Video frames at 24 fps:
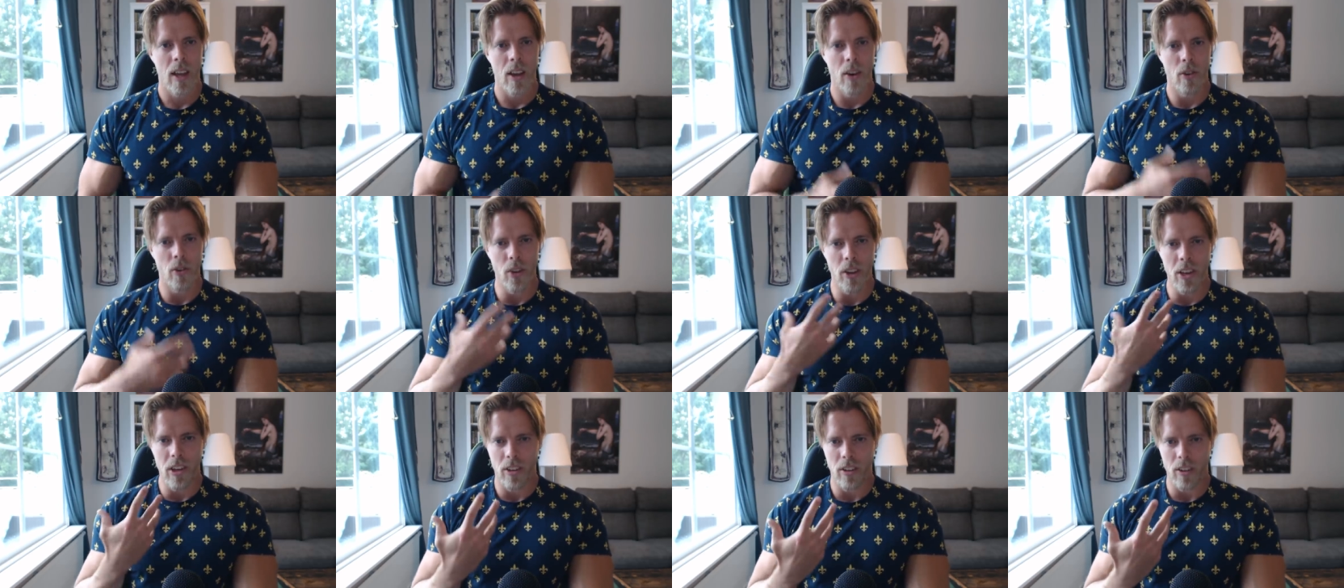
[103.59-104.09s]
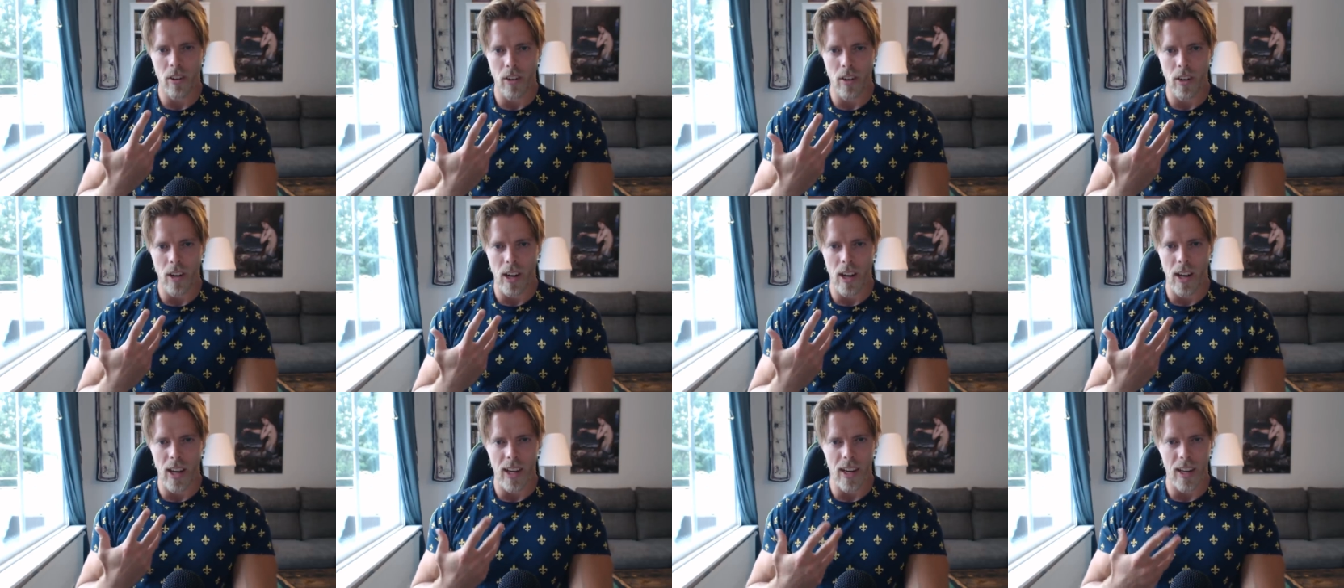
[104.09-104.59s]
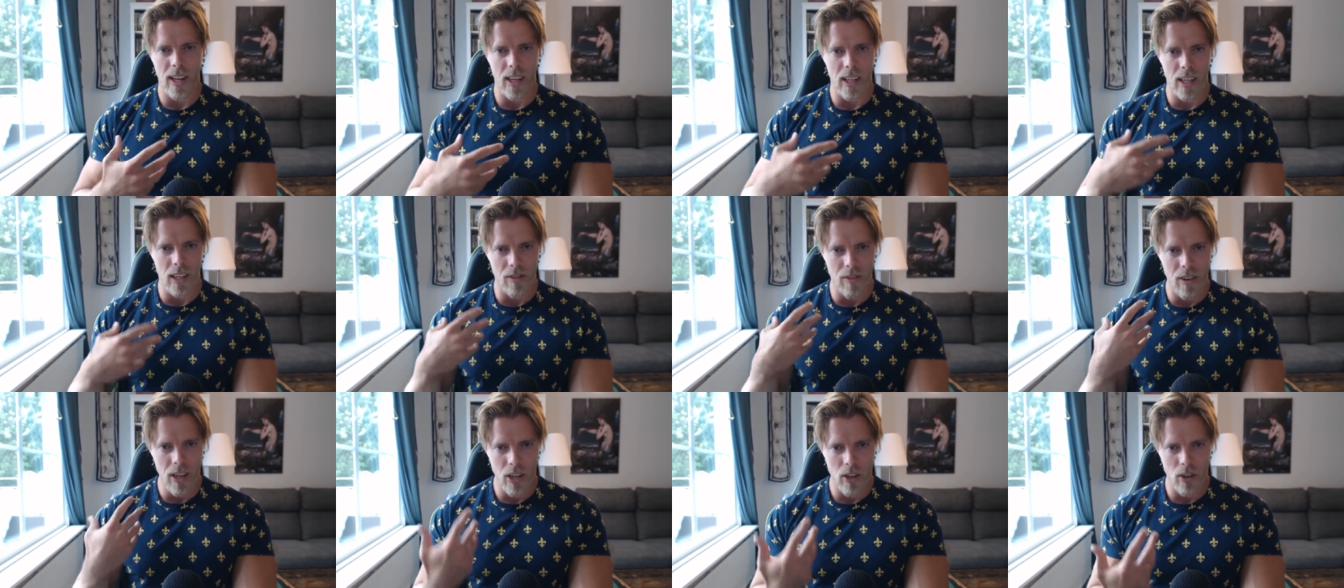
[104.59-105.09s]
reason like an
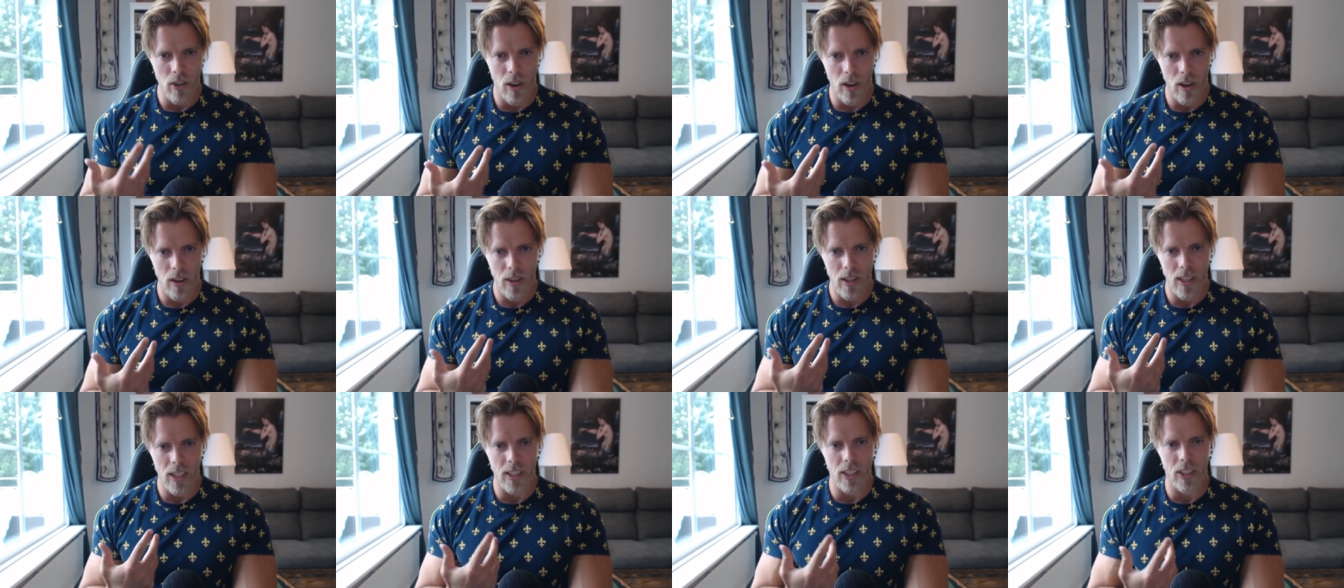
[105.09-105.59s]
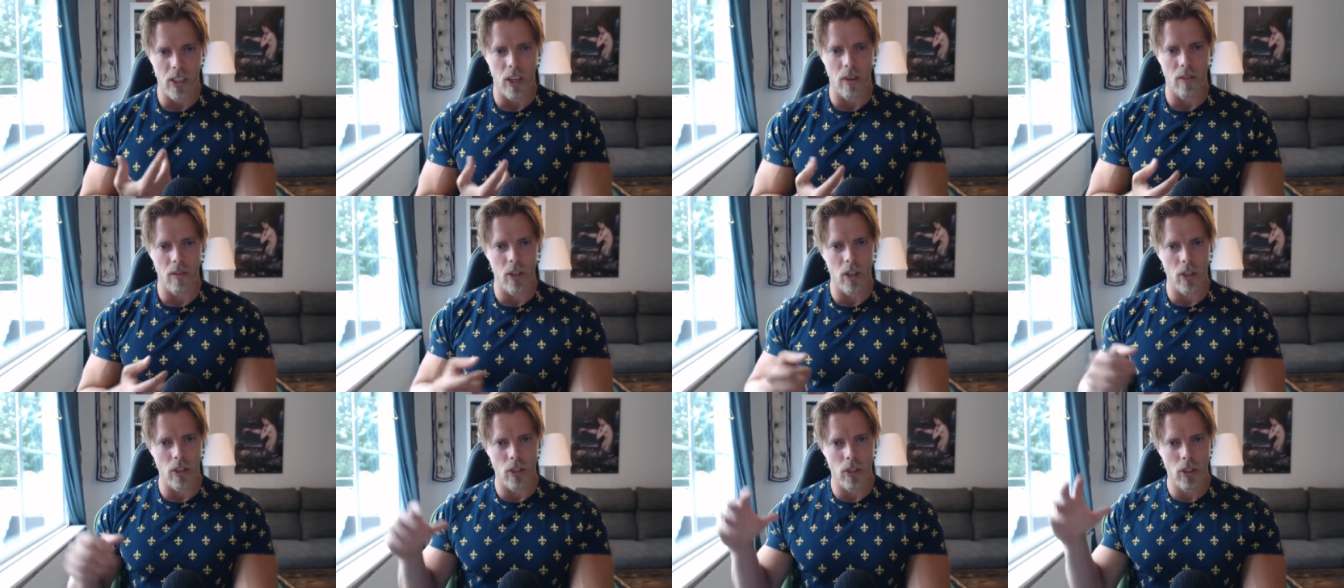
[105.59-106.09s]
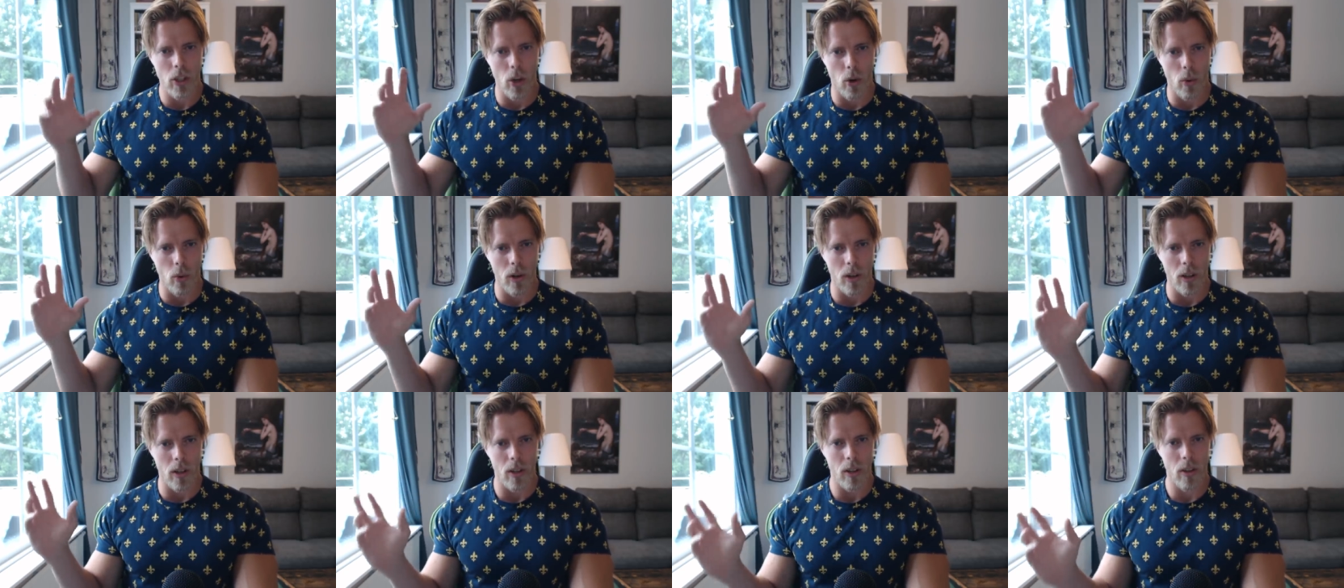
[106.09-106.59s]
individual instead of just
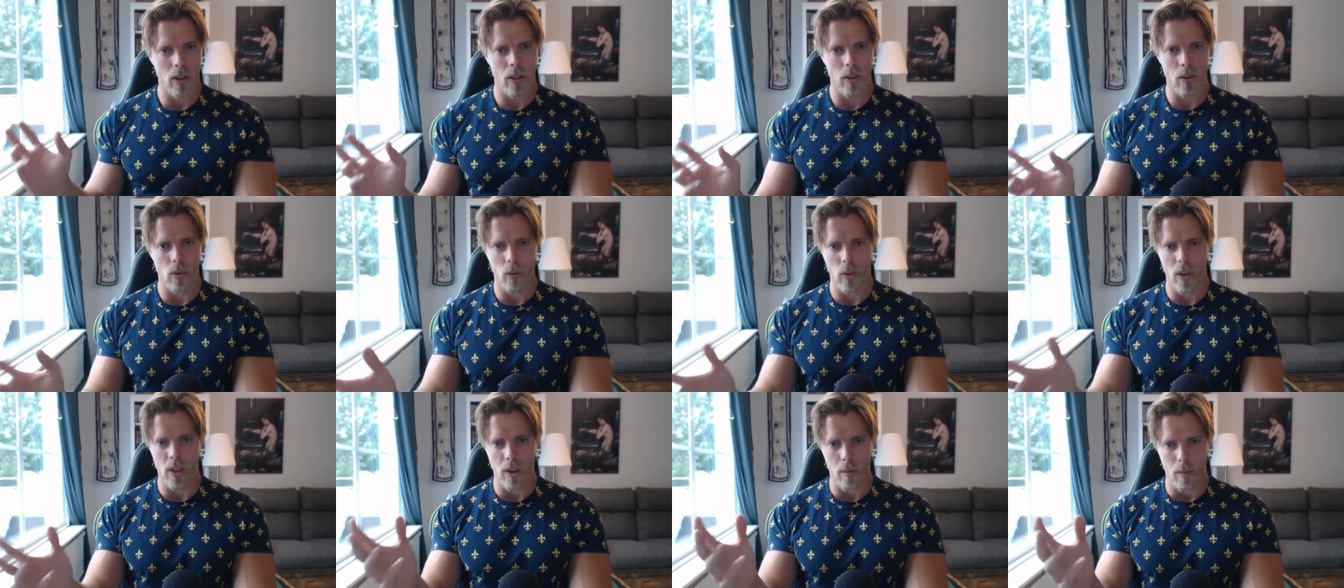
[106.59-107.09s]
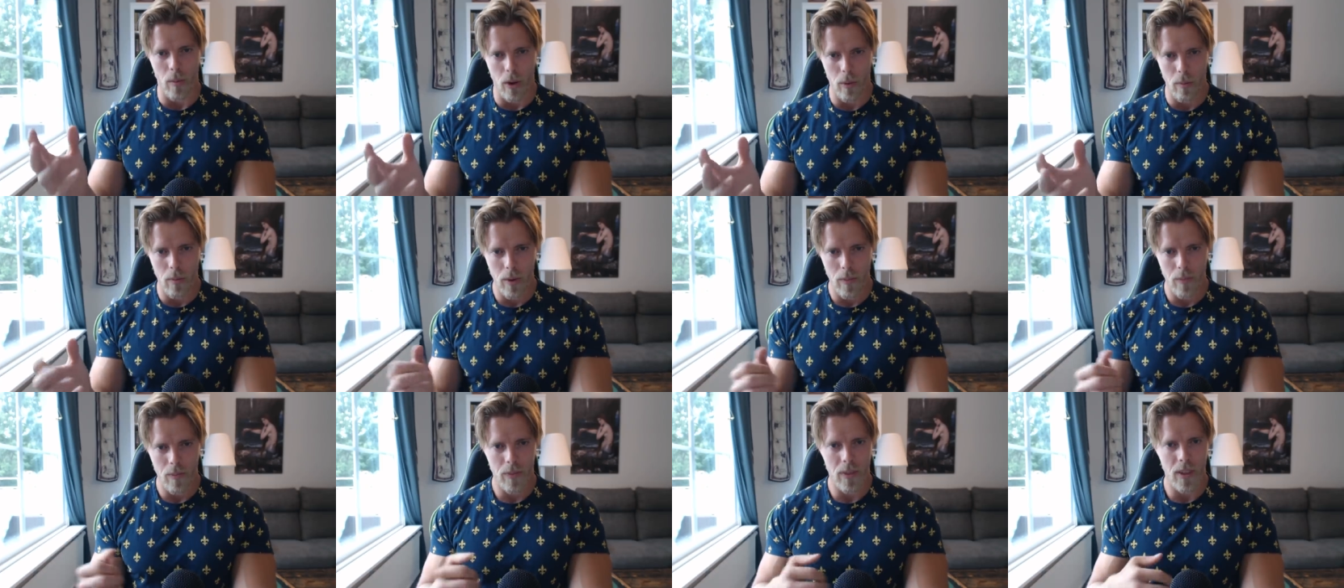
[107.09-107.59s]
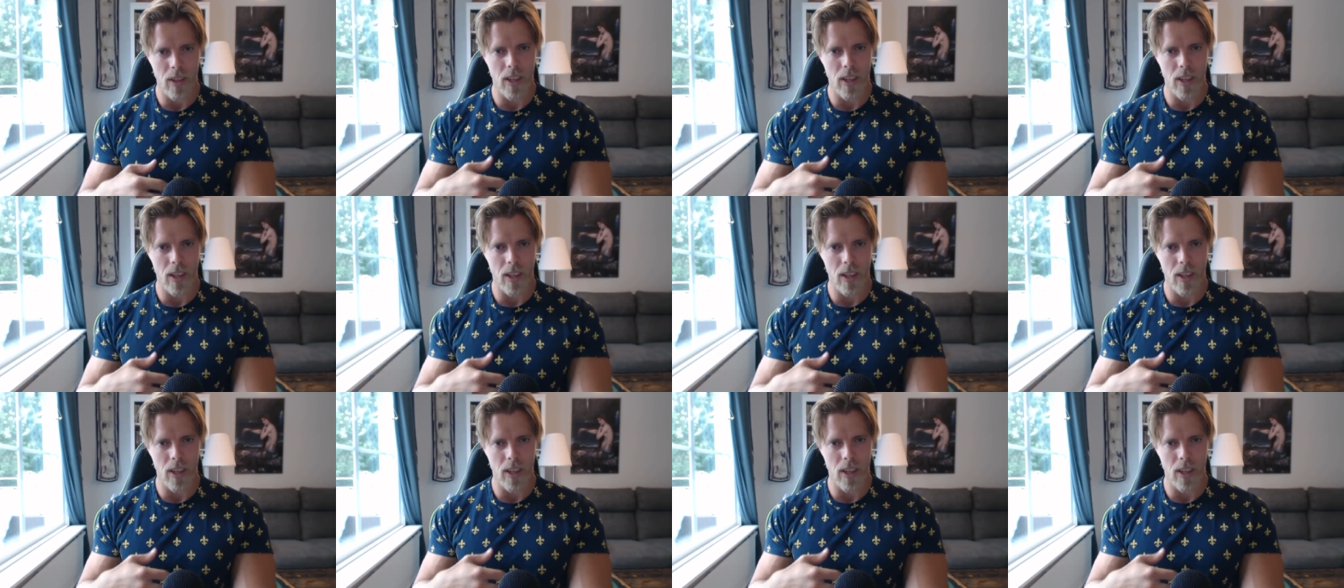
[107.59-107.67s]
going with a mob,